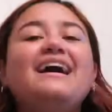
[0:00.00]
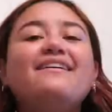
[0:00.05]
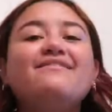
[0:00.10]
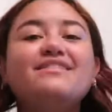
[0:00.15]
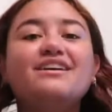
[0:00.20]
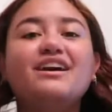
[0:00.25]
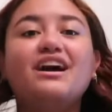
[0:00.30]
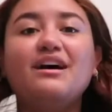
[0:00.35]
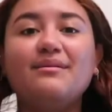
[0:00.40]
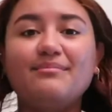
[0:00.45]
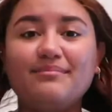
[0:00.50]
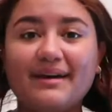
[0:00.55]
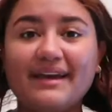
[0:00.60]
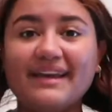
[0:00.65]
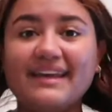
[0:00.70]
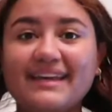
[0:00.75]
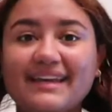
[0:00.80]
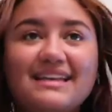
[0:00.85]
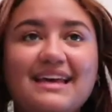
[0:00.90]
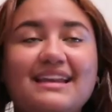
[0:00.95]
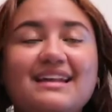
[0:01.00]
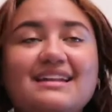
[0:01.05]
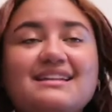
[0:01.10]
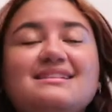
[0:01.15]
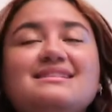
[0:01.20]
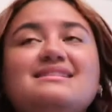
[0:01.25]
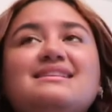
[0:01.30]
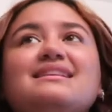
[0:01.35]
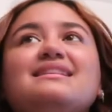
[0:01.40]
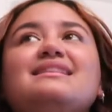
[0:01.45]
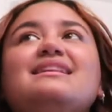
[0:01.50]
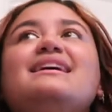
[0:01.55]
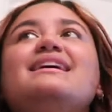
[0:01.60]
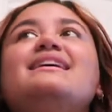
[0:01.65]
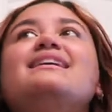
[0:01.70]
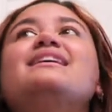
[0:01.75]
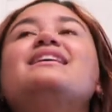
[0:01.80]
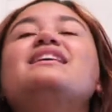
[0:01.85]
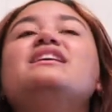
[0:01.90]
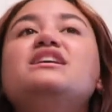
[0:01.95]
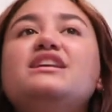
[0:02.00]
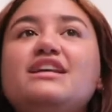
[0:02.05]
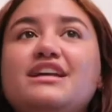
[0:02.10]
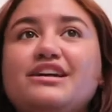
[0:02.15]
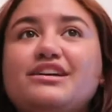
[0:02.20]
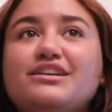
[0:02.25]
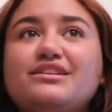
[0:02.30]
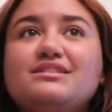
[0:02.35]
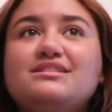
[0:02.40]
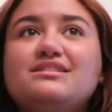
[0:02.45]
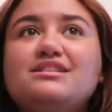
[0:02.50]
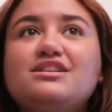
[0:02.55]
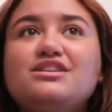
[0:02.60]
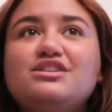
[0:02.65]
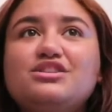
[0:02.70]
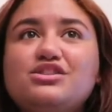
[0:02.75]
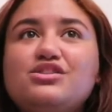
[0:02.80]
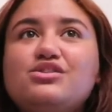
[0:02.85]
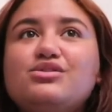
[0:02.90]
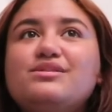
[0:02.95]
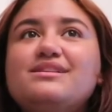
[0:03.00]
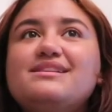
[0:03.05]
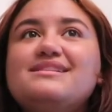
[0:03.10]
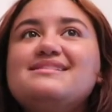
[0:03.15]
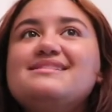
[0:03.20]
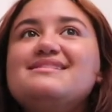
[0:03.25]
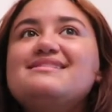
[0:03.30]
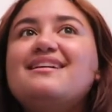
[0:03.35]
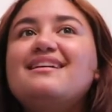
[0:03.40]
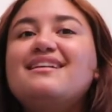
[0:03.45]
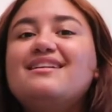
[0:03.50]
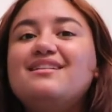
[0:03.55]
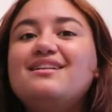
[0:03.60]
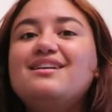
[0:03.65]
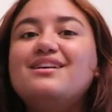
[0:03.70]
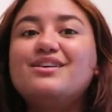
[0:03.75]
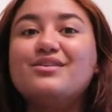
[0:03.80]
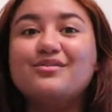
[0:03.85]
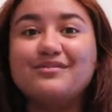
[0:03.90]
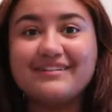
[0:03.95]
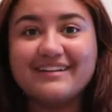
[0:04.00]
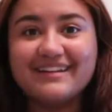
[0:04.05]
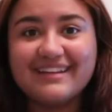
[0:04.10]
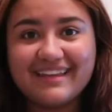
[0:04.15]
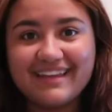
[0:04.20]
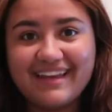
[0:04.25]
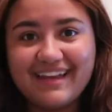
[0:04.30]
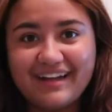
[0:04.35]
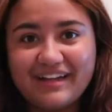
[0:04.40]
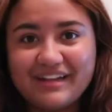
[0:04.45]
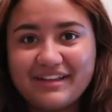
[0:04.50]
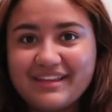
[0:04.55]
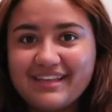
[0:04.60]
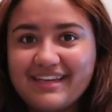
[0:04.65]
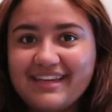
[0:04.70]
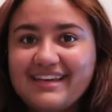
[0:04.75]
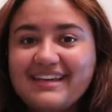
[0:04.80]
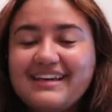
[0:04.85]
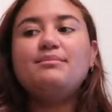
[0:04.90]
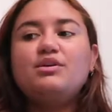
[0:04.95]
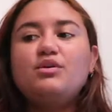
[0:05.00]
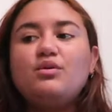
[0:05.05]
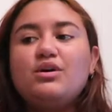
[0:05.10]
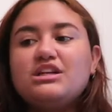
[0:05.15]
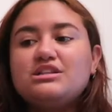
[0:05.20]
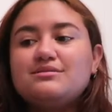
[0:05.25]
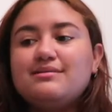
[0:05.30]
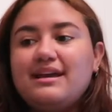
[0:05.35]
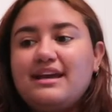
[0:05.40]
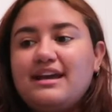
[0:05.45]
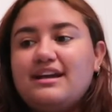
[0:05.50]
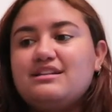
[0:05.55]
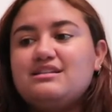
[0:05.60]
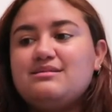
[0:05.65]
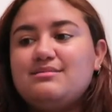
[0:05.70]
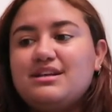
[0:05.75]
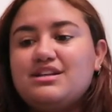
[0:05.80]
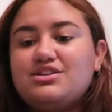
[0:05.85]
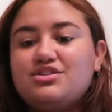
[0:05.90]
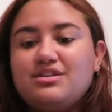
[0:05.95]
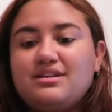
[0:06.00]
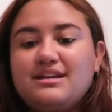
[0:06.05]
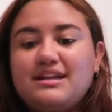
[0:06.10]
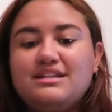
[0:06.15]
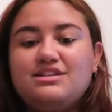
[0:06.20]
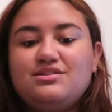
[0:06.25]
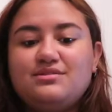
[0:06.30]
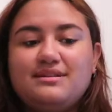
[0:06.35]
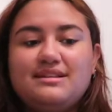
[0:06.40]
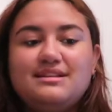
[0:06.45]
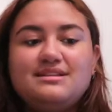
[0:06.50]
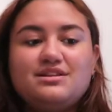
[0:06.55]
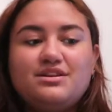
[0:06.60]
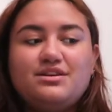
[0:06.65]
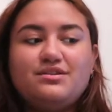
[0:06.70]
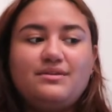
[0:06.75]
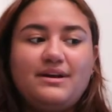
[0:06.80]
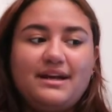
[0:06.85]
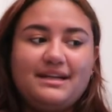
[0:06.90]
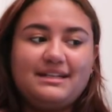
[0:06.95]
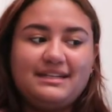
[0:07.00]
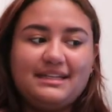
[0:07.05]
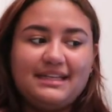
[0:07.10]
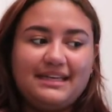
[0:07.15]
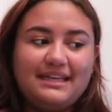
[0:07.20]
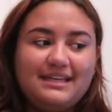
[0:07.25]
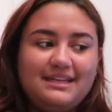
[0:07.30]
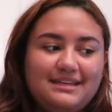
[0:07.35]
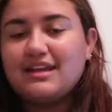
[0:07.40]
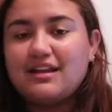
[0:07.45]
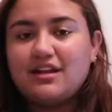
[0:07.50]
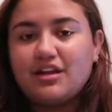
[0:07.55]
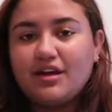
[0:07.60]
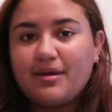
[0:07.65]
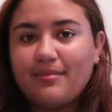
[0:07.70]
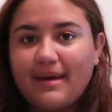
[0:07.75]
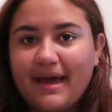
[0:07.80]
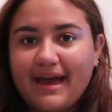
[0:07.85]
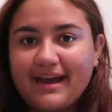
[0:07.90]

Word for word: I haven't cut my dead ends in like years. So this is gonna look really healthy. I'm gonna wash my hair to make sure that I do this correctly and I'll come